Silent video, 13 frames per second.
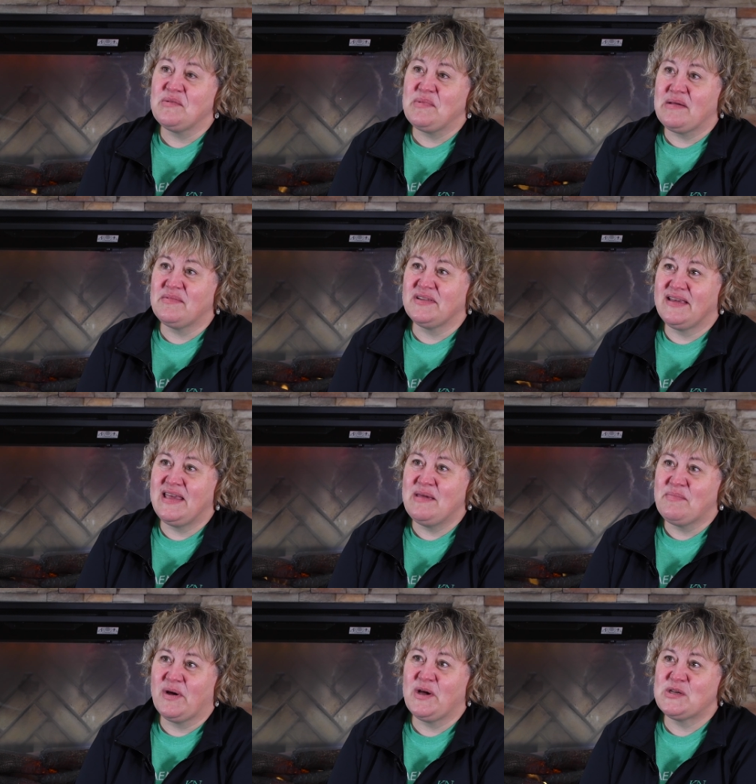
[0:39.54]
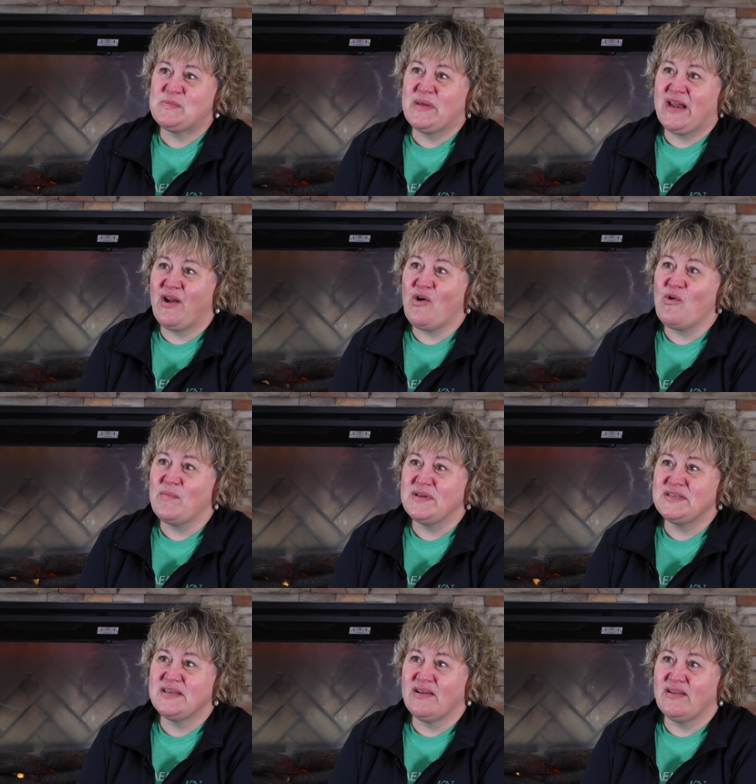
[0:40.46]
to be able to keep her husband at home
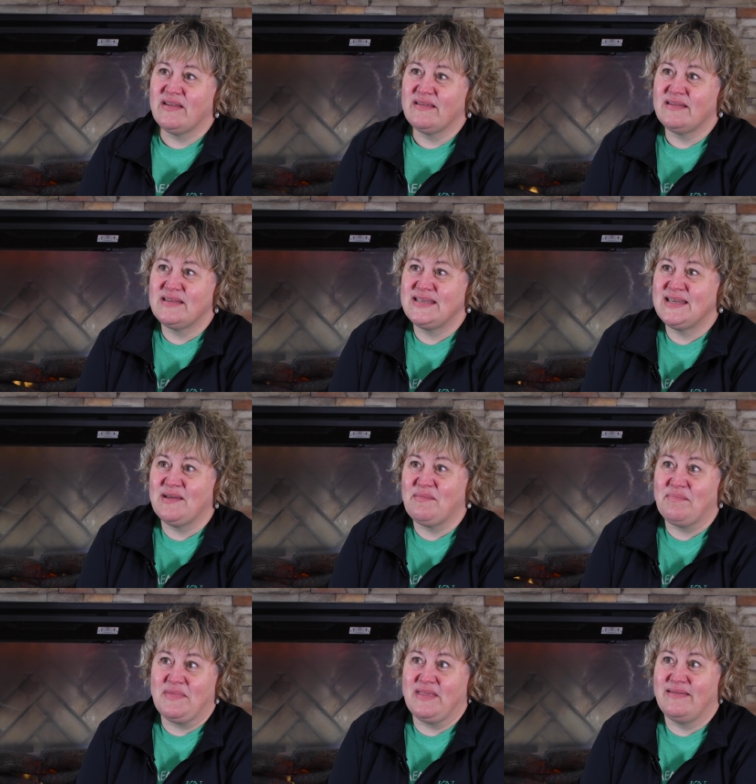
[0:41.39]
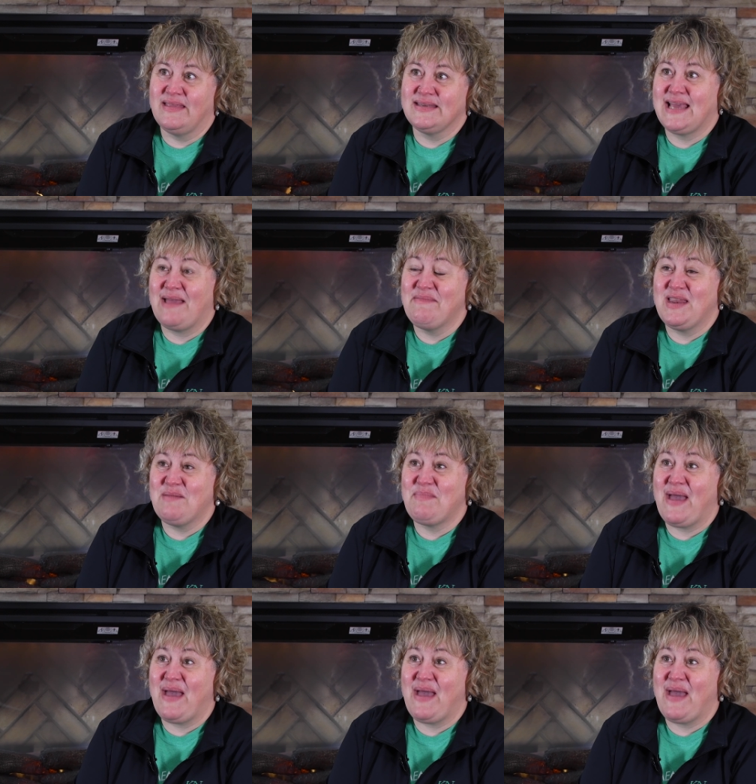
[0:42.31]
until, until the time that he